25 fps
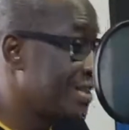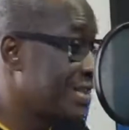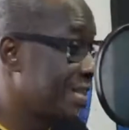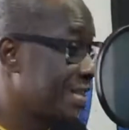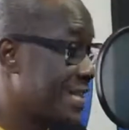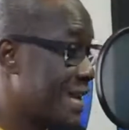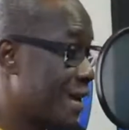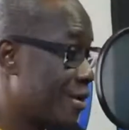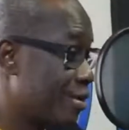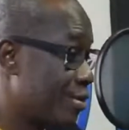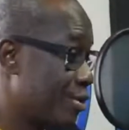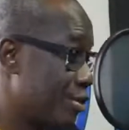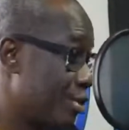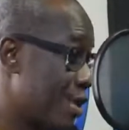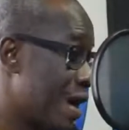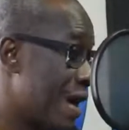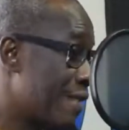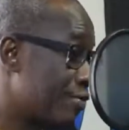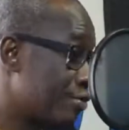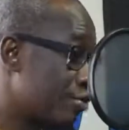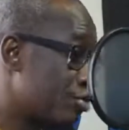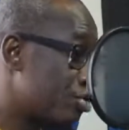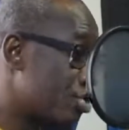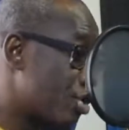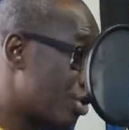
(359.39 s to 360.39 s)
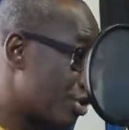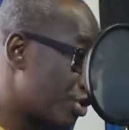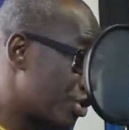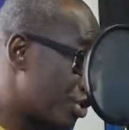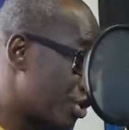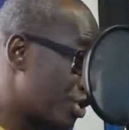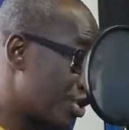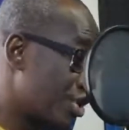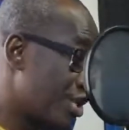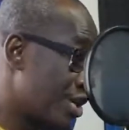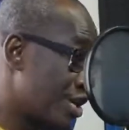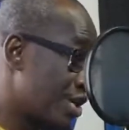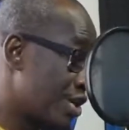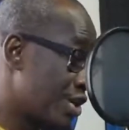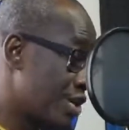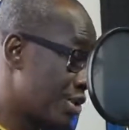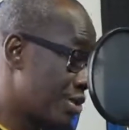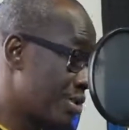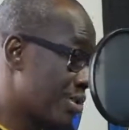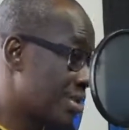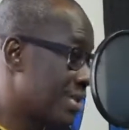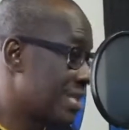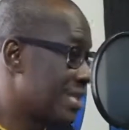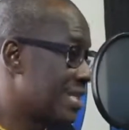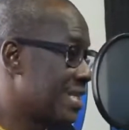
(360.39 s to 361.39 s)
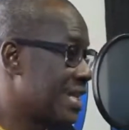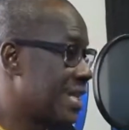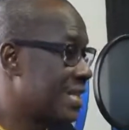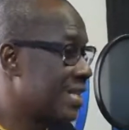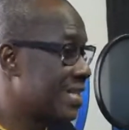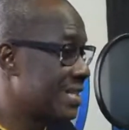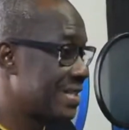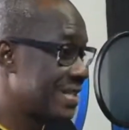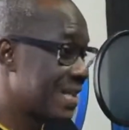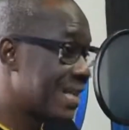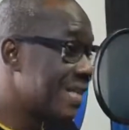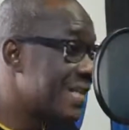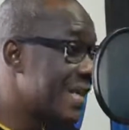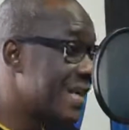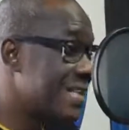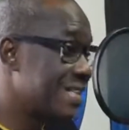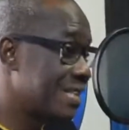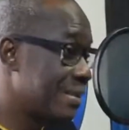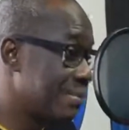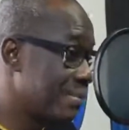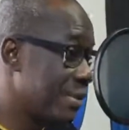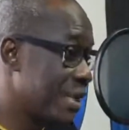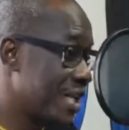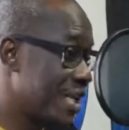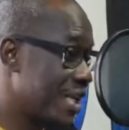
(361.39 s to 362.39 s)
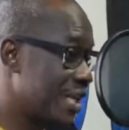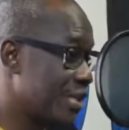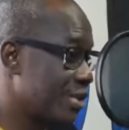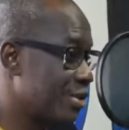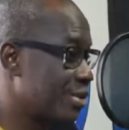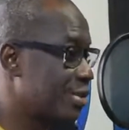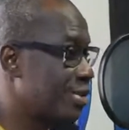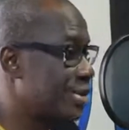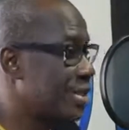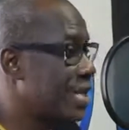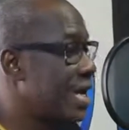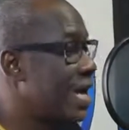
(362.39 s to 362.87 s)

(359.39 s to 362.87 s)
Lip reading: You have to touch. You understand? That has implications.